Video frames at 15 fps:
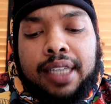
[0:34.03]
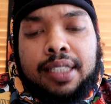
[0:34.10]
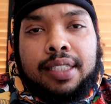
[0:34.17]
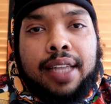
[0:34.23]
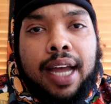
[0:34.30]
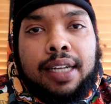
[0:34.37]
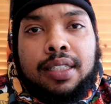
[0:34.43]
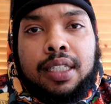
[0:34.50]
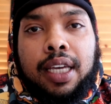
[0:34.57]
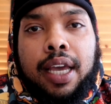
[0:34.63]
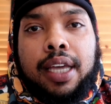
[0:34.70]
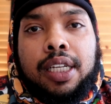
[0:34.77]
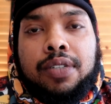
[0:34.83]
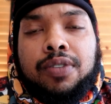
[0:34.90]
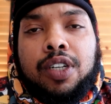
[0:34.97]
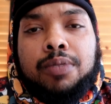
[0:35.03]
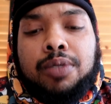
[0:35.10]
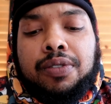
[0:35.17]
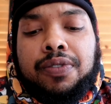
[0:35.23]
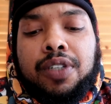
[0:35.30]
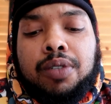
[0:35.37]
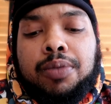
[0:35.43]
stack to gauge from,
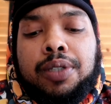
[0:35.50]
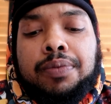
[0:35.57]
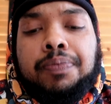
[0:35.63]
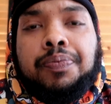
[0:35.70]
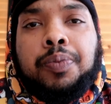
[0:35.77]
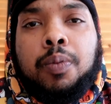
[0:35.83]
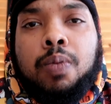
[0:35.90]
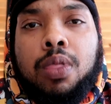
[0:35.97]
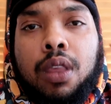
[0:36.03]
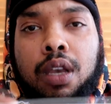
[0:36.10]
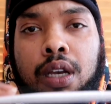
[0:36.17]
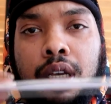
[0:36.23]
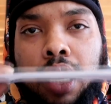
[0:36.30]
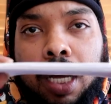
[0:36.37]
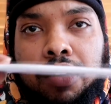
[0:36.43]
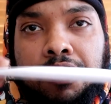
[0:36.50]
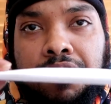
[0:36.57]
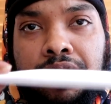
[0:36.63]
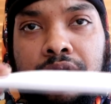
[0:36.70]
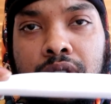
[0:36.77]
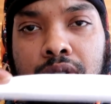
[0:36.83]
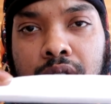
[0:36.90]
you feel me? Got a
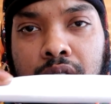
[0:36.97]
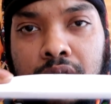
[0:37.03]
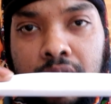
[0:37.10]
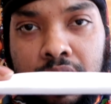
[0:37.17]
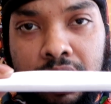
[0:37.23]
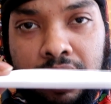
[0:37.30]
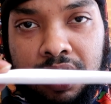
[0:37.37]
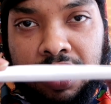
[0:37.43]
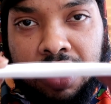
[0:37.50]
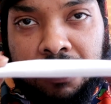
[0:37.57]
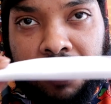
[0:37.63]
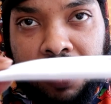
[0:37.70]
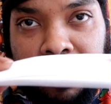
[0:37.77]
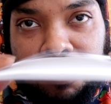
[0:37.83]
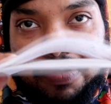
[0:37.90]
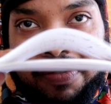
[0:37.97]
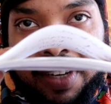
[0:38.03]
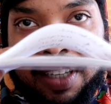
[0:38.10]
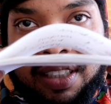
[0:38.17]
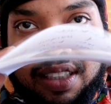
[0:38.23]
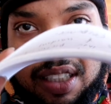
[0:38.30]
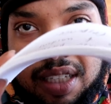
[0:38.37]
few different
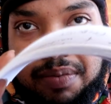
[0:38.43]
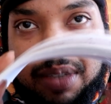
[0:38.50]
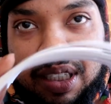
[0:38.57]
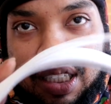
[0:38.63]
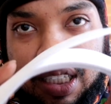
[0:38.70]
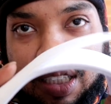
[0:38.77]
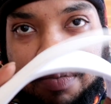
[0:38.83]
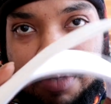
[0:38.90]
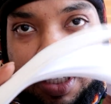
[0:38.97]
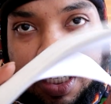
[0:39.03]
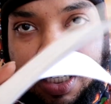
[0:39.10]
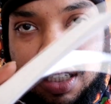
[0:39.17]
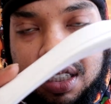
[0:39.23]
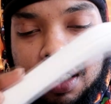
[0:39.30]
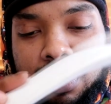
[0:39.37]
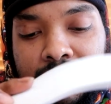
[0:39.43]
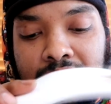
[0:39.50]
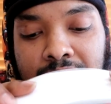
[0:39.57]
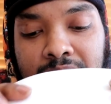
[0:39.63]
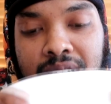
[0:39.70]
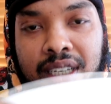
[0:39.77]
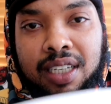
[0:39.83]
confessions up in this bitch, you know what
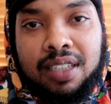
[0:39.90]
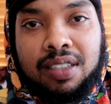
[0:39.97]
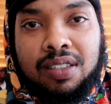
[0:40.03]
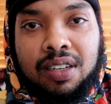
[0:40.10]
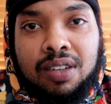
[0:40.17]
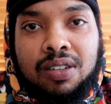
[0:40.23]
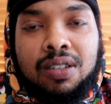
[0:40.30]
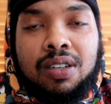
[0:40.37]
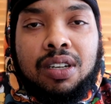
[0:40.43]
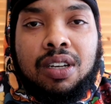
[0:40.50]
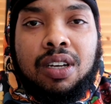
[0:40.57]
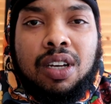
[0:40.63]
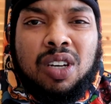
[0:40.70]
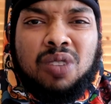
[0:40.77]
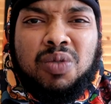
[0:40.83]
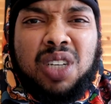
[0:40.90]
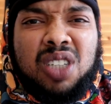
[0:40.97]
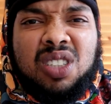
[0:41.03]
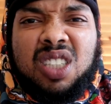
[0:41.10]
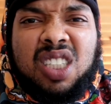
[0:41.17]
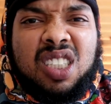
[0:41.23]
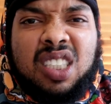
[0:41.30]
I'm saying? So we
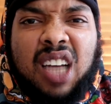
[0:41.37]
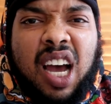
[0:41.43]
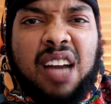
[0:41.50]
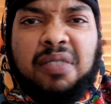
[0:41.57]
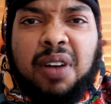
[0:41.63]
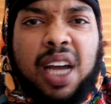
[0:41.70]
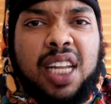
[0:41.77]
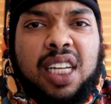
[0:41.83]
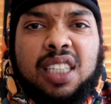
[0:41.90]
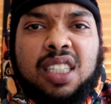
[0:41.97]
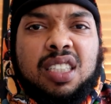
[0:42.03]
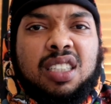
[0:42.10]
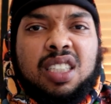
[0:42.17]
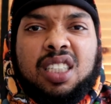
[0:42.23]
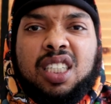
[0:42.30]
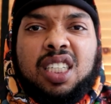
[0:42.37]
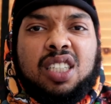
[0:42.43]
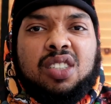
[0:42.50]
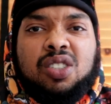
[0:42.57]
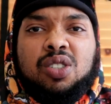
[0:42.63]
gonna just dive right in this and get